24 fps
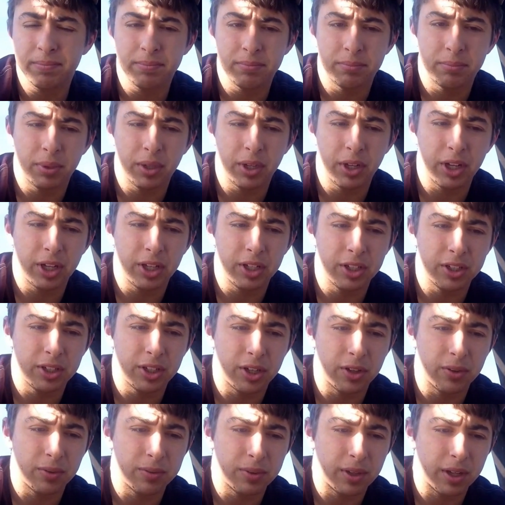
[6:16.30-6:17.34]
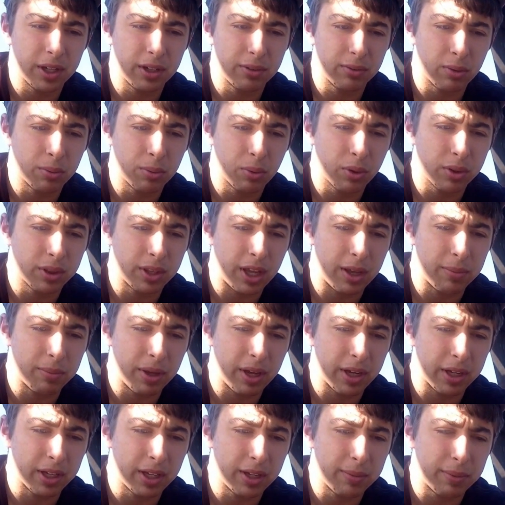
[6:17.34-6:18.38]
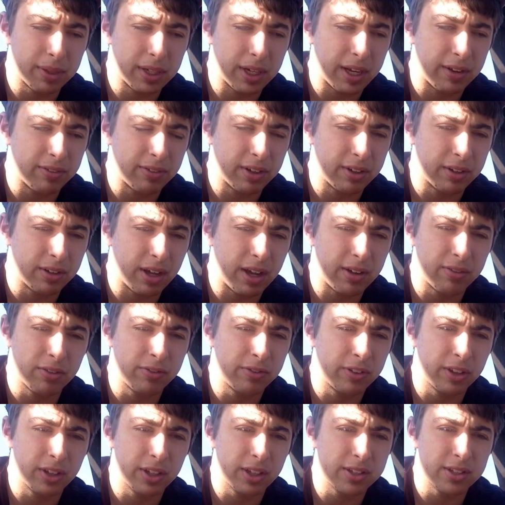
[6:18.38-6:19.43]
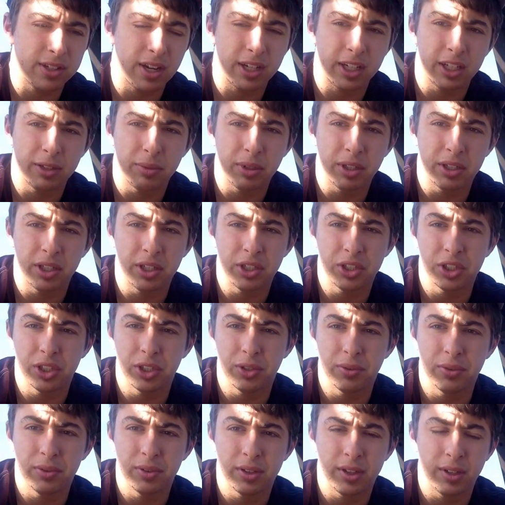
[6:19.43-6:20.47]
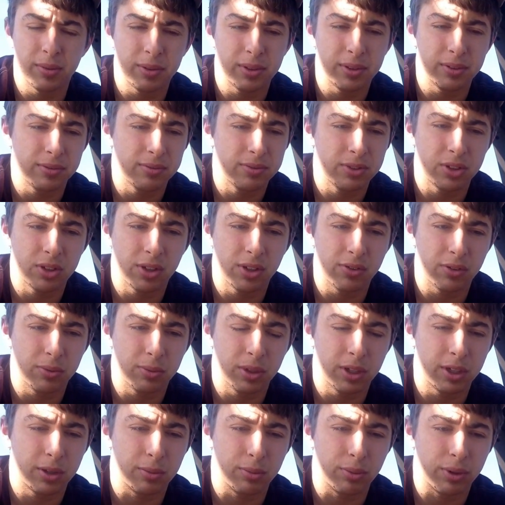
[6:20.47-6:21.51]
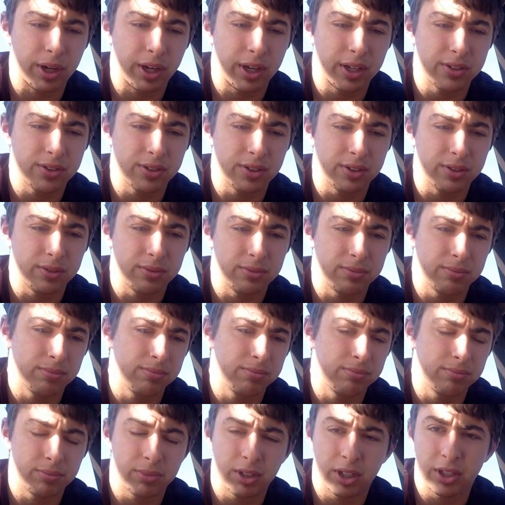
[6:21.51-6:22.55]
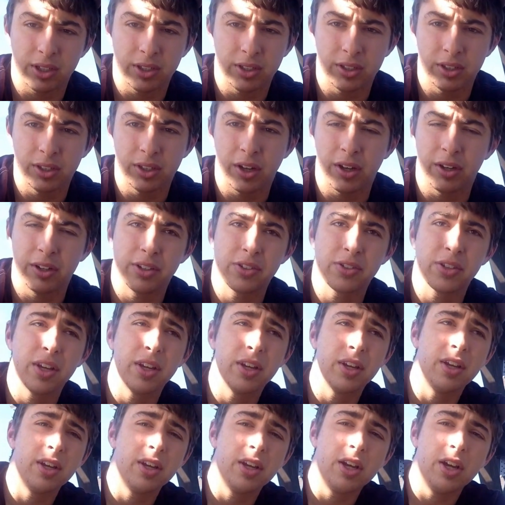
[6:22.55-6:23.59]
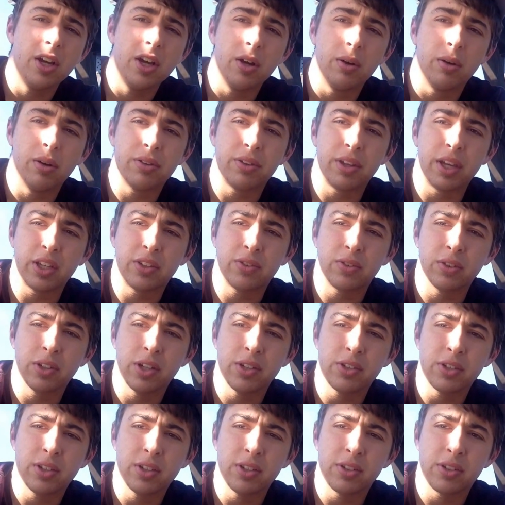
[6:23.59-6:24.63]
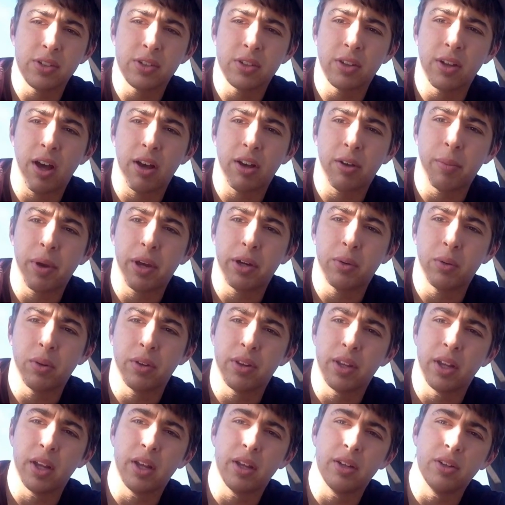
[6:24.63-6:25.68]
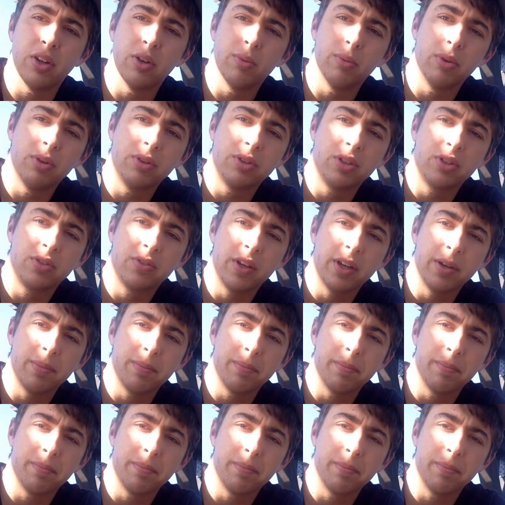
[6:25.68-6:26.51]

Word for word: but you know I can report that back in. But I have a I have a feeling it's not going to be an issue. I mean, silver plated brass, and yeah, you know it is. Well, thanks for listening. This is Cloud Commander with uh, No Bulges Vape.